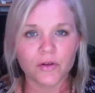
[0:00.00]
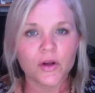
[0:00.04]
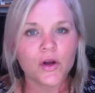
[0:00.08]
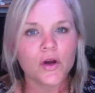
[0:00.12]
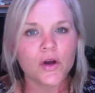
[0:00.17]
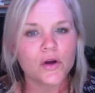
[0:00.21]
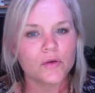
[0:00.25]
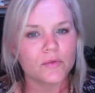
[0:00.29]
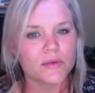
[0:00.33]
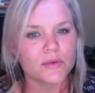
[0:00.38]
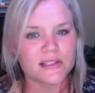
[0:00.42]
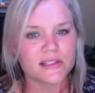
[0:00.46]

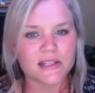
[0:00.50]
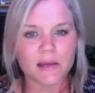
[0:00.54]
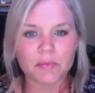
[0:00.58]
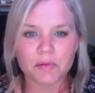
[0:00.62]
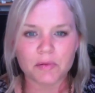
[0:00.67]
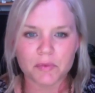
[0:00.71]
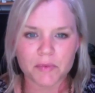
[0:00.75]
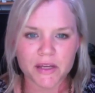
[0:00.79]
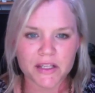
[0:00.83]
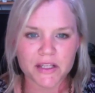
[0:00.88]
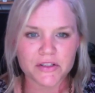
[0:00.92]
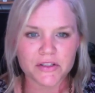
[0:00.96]
with
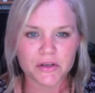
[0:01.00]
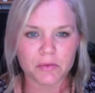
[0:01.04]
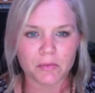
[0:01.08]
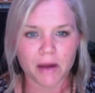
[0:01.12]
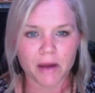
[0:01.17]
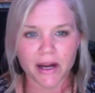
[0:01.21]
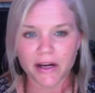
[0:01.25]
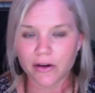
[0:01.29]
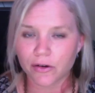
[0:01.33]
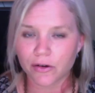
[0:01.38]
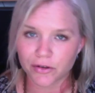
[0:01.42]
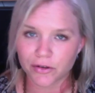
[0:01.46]
supplements or
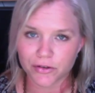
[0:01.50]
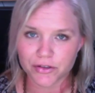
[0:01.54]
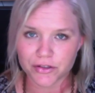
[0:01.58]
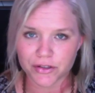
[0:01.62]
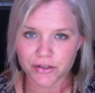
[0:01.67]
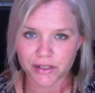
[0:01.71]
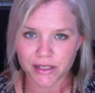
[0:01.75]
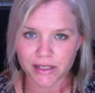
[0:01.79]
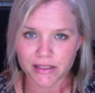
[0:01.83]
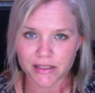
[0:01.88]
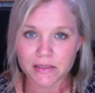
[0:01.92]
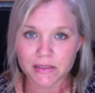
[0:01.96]

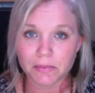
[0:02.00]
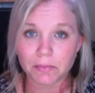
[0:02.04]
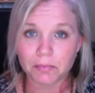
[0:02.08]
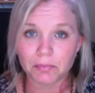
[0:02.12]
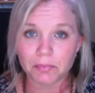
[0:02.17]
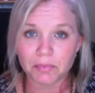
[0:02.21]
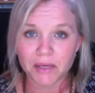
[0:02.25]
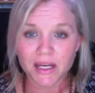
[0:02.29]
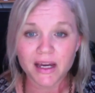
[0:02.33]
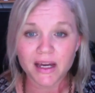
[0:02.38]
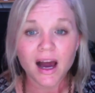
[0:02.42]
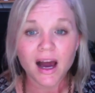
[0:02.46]
micronutrients
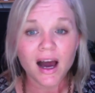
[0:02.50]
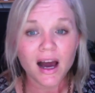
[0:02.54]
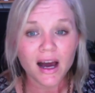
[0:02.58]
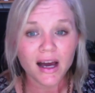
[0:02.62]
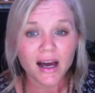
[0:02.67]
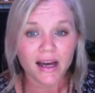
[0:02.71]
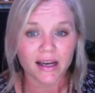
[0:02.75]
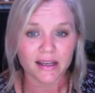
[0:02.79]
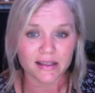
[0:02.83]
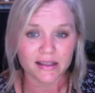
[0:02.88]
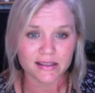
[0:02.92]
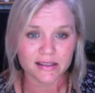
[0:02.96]

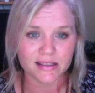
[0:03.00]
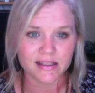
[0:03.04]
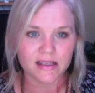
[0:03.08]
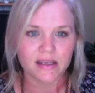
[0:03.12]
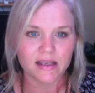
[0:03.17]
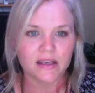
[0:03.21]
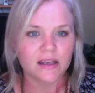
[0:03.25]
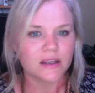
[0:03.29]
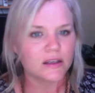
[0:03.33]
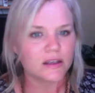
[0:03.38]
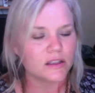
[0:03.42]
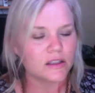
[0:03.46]
because
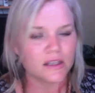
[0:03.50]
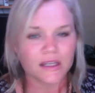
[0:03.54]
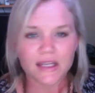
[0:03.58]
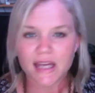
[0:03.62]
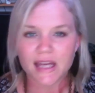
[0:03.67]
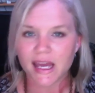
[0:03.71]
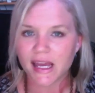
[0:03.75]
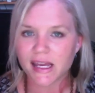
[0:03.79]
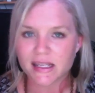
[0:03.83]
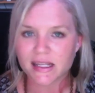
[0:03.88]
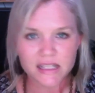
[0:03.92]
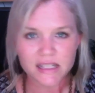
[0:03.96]
you
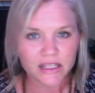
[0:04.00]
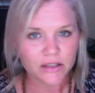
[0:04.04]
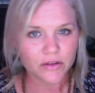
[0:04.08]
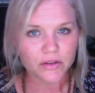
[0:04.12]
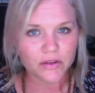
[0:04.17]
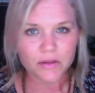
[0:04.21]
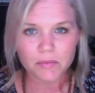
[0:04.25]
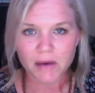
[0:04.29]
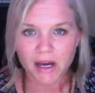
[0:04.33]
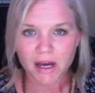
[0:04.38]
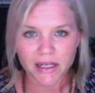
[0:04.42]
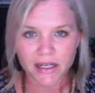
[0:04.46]
can't heal
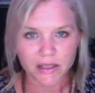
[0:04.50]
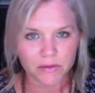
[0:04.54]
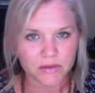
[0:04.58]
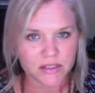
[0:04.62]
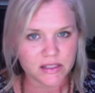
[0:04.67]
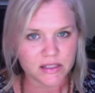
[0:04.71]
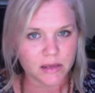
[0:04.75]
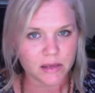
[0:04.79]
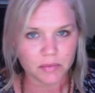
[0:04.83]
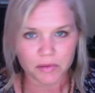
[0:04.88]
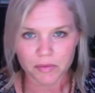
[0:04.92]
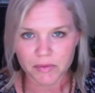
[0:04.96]
the body with
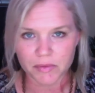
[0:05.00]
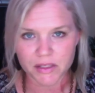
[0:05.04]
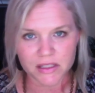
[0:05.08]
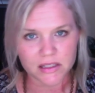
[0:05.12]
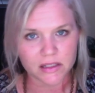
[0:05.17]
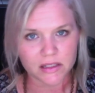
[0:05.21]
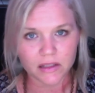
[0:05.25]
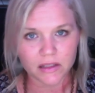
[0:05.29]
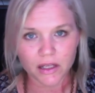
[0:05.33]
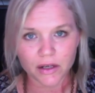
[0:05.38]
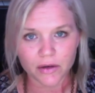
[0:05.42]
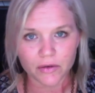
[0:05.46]
supplements
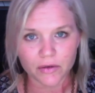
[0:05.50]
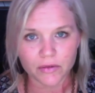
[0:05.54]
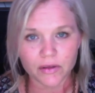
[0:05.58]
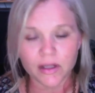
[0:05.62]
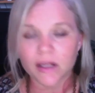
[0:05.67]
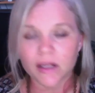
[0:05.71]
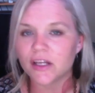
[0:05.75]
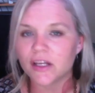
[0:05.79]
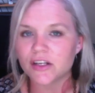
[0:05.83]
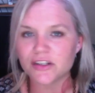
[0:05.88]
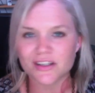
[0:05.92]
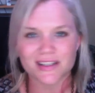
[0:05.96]
alone,
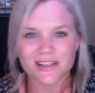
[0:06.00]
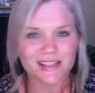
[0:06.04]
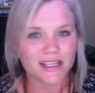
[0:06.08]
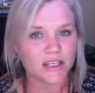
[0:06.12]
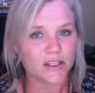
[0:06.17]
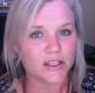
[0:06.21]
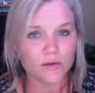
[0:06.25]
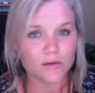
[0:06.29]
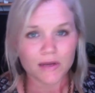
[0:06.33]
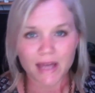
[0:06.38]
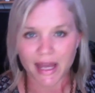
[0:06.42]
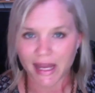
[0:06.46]
just
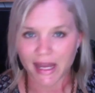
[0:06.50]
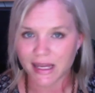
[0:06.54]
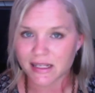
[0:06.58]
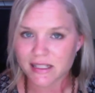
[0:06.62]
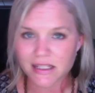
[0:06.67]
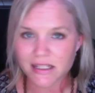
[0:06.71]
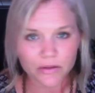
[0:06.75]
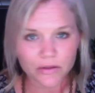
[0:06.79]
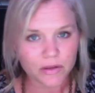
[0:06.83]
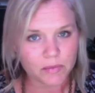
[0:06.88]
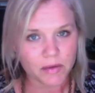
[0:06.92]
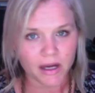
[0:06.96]
like you can't
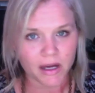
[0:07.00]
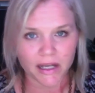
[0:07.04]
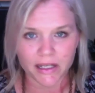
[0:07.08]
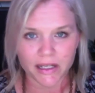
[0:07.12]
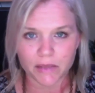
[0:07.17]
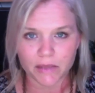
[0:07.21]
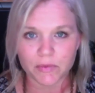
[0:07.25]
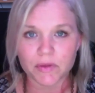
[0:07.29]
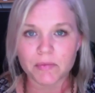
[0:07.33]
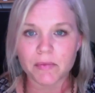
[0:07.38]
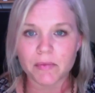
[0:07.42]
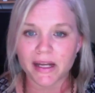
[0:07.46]
heal the body
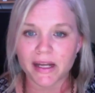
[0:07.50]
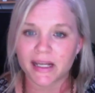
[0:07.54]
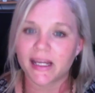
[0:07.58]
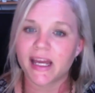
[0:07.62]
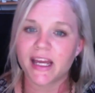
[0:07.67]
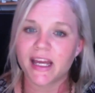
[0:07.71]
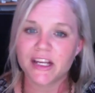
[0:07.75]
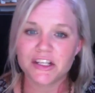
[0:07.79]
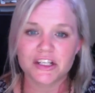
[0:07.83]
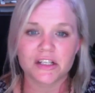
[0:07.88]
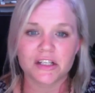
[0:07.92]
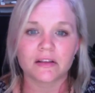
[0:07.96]
with
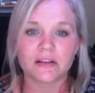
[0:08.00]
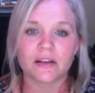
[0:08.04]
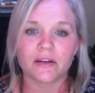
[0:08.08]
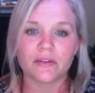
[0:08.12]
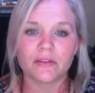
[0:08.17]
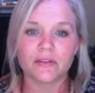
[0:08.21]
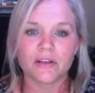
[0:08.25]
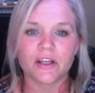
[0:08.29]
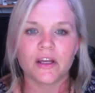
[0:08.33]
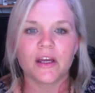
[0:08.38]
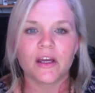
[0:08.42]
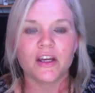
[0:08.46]
medication
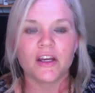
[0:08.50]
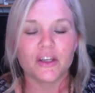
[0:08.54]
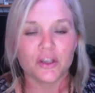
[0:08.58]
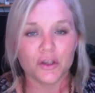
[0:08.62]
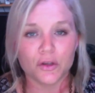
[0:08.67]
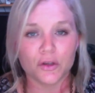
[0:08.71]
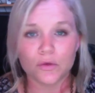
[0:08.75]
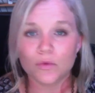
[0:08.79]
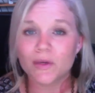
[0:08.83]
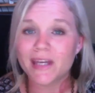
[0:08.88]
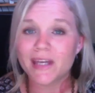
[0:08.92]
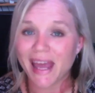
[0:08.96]
alone.
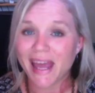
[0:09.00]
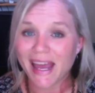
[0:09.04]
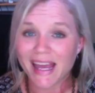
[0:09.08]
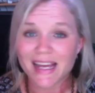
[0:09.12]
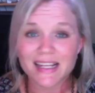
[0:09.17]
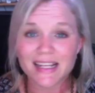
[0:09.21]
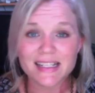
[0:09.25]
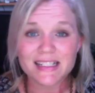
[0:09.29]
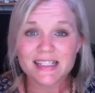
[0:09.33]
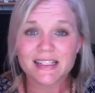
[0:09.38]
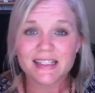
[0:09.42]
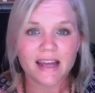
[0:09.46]
You
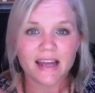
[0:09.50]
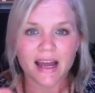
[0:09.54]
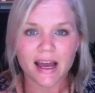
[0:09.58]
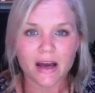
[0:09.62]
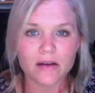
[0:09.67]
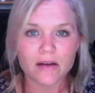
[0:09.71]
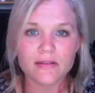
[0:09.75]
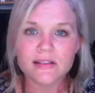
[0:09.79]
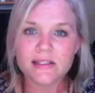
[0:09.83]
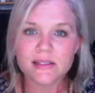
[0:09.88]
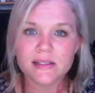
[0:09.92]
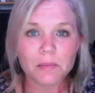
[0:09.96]
can't
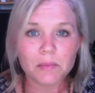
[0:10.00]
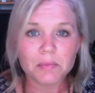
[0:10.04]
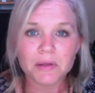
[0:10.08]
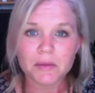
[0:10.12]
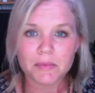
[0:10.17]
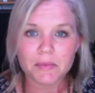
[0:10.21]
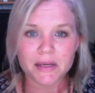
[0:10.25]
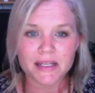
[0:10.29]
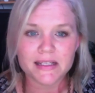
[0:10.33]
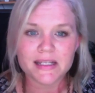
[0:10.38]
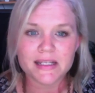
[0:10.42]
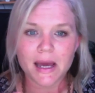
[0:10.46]

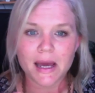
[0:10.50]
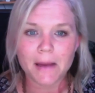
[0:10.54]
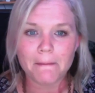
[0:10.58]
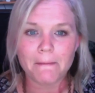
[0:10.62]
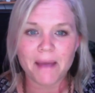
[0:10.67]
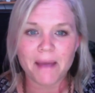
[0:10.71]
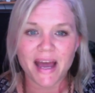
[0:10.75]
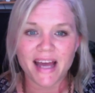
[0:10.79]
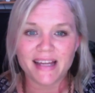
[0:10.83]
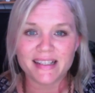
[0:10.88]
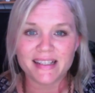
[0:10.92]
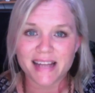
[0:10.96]
out-supplement a
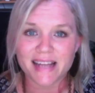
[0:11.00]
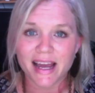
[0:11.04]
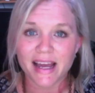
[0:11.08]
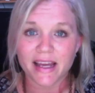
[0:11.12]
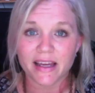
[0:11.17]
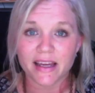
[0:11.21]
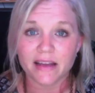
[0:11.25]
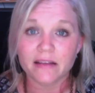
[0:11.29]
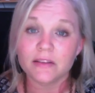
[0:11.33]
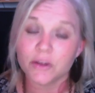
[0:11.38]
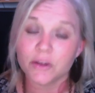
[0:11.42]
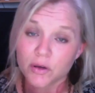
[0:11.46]
bad
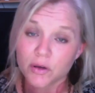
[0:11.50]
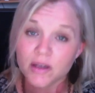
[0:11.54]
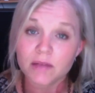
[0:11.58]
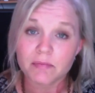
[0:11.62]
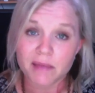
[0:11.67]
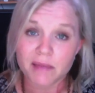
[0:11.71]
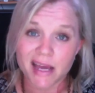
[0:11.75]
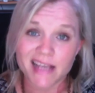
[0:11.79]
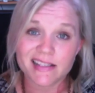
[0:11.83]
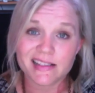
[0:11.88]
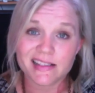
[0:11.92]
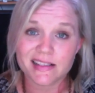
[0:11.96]
diet. You can
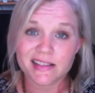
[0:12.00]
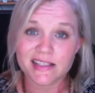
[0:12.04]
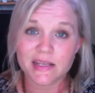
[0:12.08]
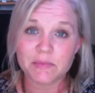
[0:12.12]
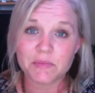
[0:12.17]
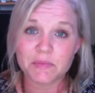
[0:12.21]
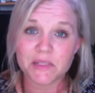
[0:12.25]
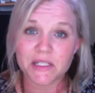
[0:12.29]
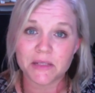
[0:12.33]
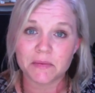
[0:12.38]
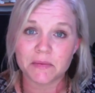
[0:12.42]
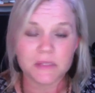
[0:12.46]
mask
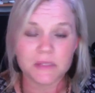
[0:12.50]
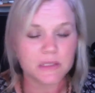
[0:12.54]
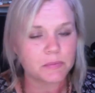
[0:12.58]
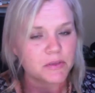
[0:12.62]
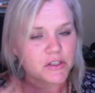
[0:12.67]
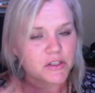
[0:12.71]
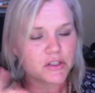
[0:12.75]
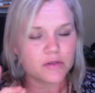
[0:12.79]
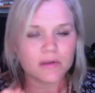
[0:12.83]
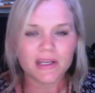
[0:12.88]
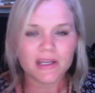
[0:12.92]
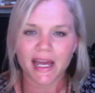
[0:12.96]
symptoms,
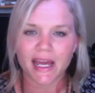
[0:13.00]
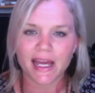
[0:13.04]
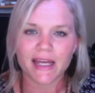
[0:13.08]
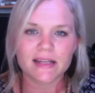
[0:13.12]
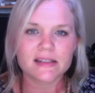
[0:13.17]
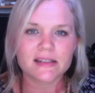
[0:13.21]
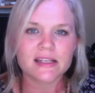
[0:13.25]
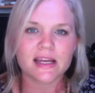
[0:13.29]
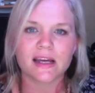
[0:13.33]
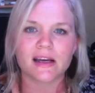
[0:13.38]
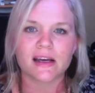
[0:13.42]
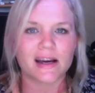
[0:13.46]
but you
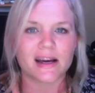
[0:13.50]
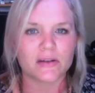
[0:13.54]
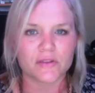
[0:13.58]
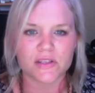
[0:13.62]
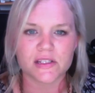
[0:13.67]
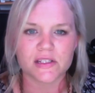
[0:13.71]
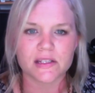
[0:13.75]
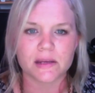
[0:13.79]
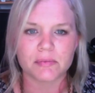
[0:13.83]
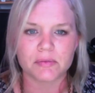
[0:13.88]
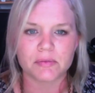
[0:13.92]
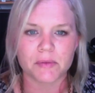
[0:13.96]
can't
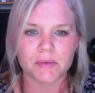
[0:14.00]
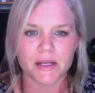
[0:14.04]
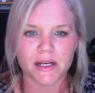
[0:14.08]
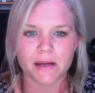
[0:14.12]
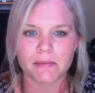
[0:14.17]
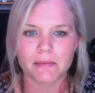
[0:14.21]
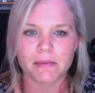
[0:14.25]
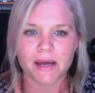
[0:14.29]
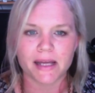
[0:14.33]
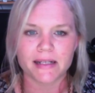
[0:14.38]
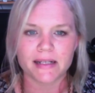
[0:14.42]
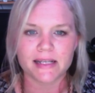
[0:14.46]
out-supplement a
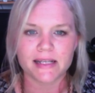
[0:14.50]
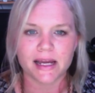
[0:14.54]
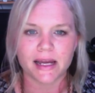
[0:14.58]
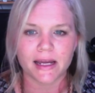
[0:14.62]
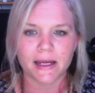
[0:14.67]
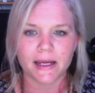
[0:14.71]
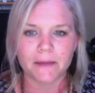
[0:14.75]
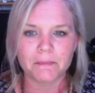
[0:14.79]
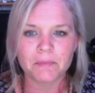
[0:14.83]
bad diet.